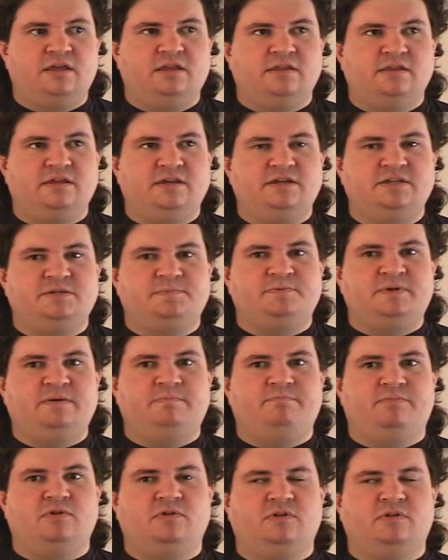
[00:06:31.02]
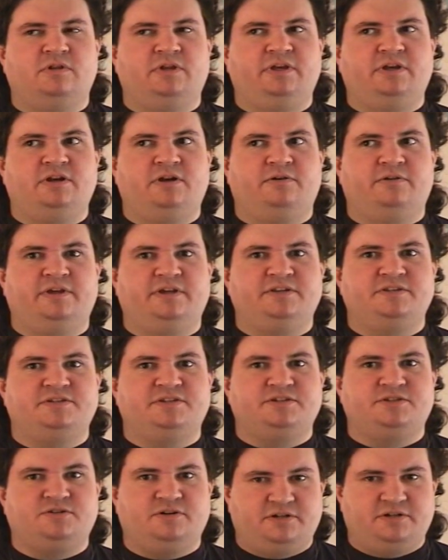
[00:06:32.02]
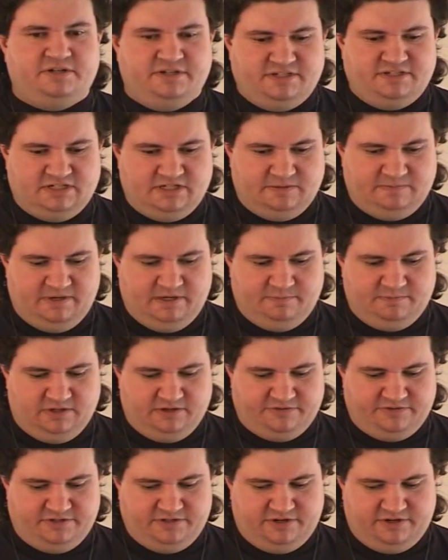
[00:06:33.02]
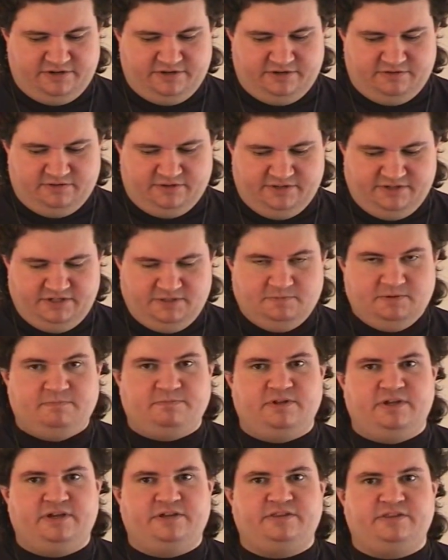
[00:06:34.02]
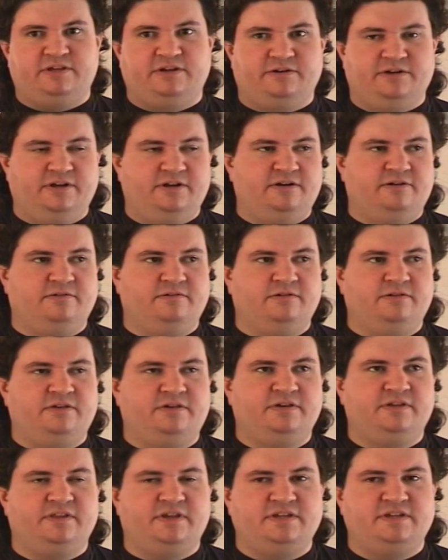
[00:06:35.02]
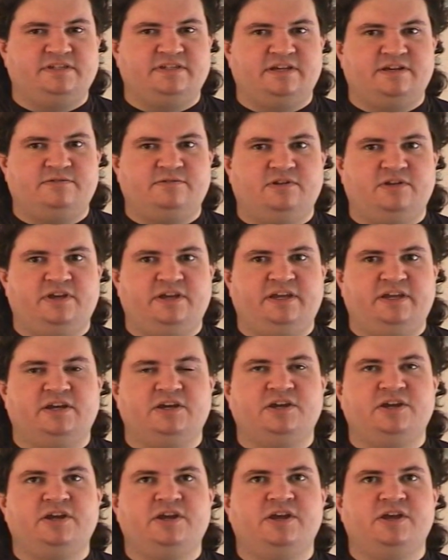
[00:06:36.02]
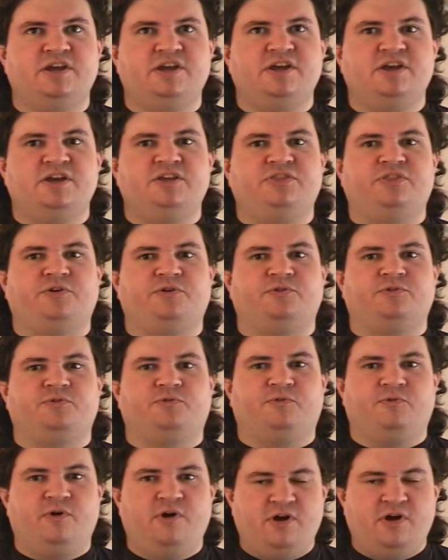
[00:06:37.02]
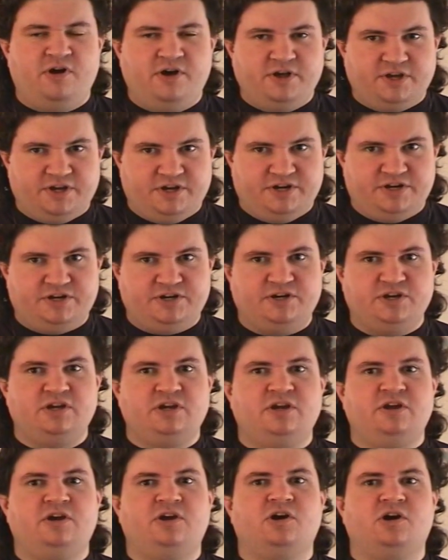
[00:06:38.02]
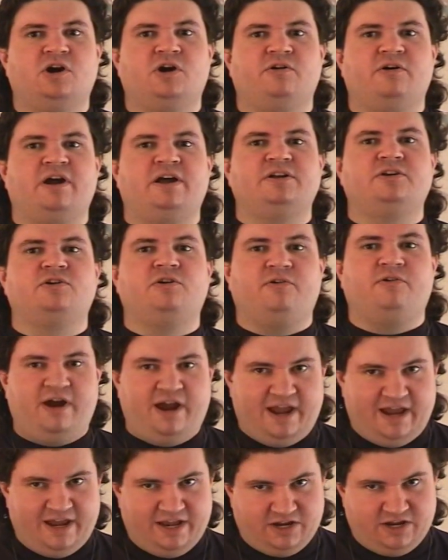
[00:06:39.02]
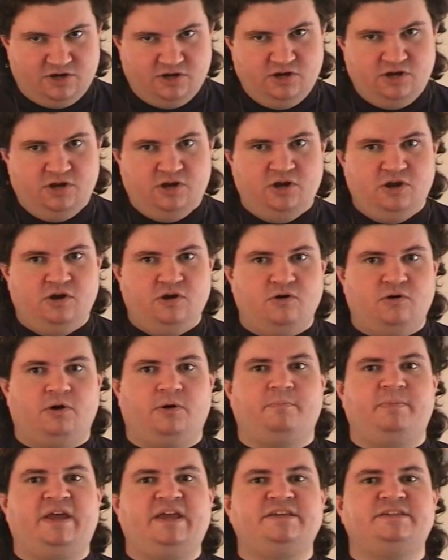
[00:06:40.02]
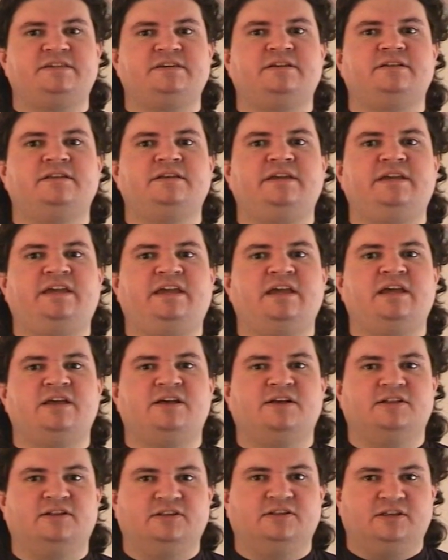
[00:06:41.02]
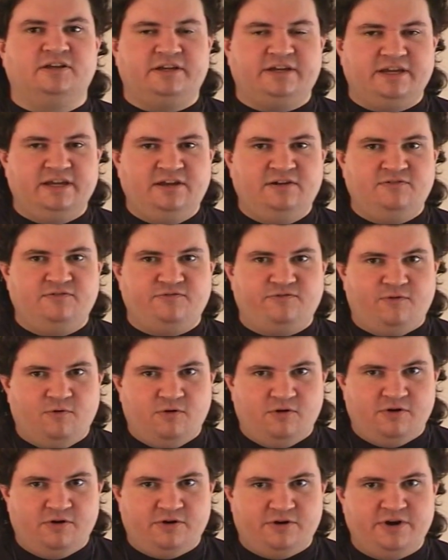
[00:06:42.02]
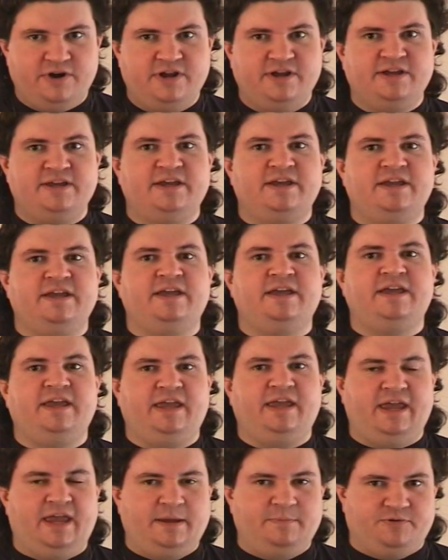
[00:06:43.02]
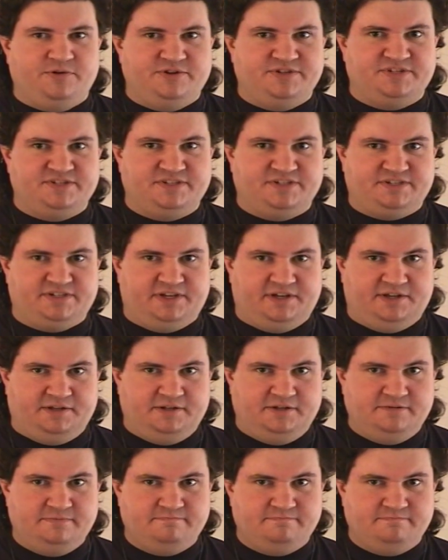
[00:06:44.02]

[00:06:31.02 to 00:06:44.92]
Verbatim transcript: these people, you know, that insist autistic people are retarded, well, these people out there, you know, they sound like they're drunk or on crack or basically looking for a prison cell.